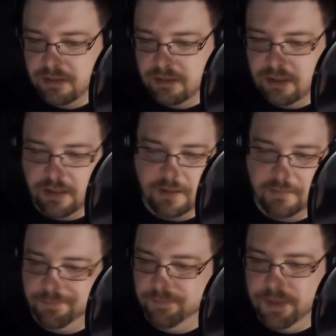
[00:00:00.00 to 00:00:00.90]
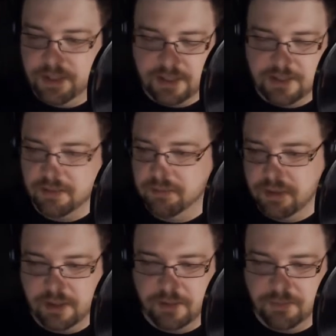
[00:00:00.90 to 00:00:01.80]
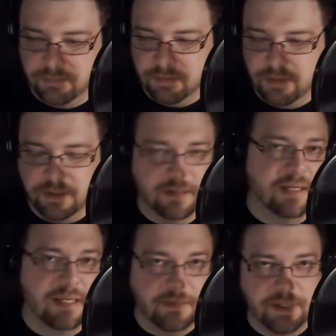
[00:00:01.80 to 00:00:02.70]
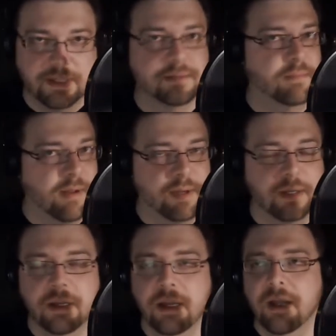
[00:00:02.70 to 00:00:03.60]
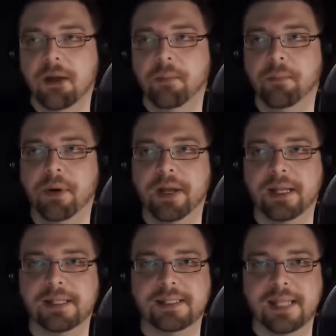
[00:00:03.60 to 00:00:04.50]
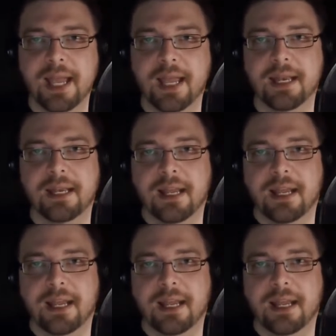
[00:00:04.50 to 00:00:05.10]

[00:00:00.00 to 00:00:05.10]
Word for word: the the system, the the the demons, mama. But instead,